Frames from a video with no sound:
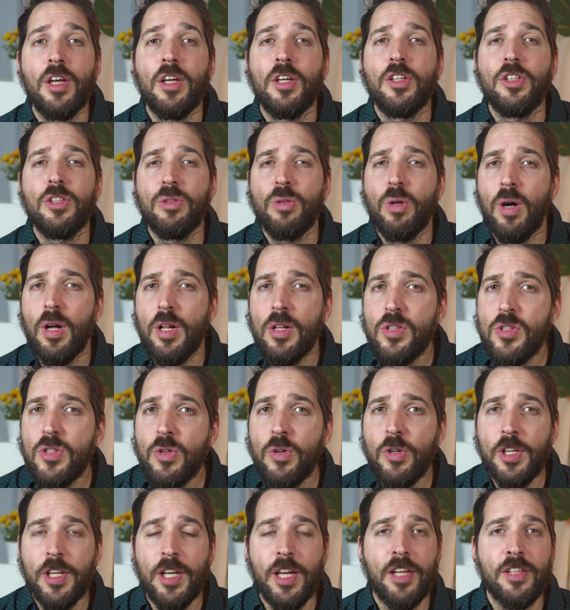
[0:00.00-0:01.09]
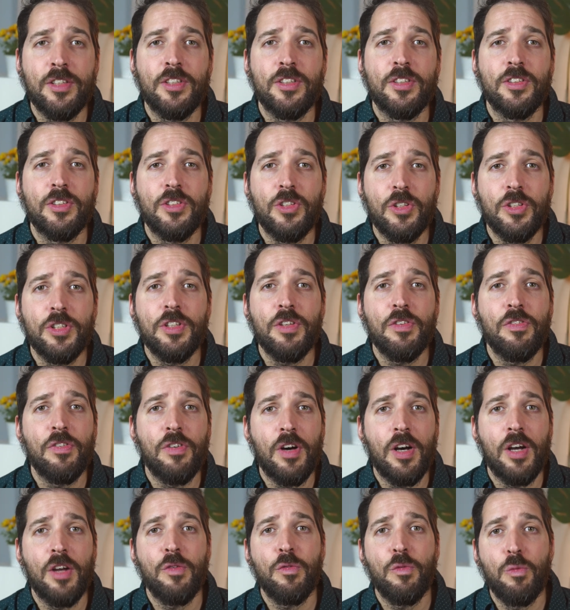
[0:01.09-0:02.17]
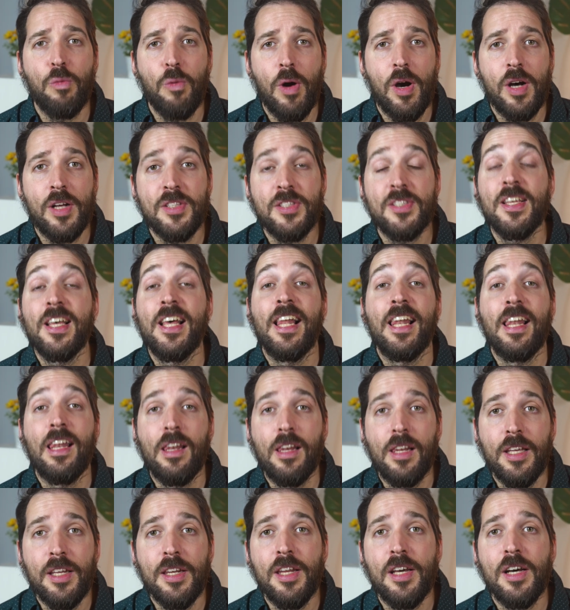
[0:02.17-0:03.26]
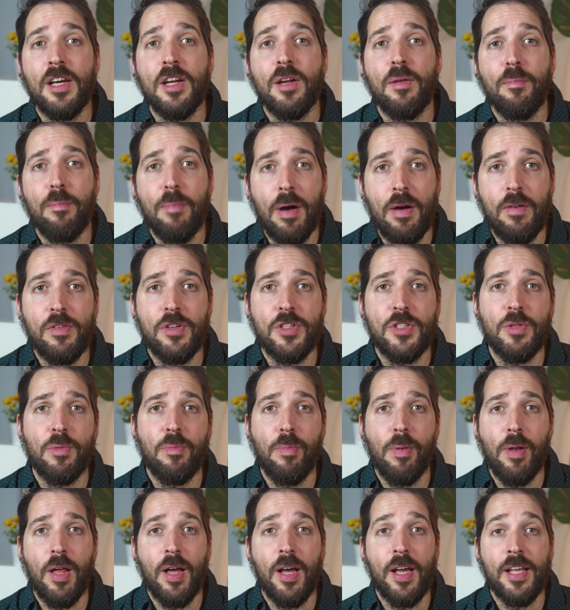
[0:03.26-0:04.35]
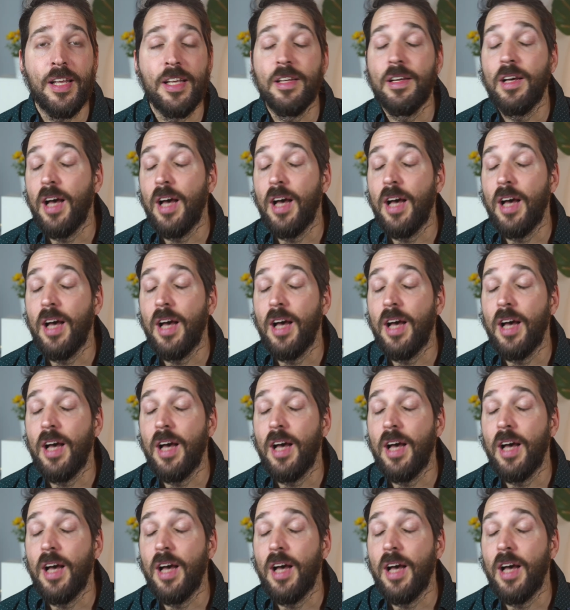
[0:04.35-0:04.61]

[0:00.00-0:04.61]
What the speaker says: You also get 35 watts linear power supply.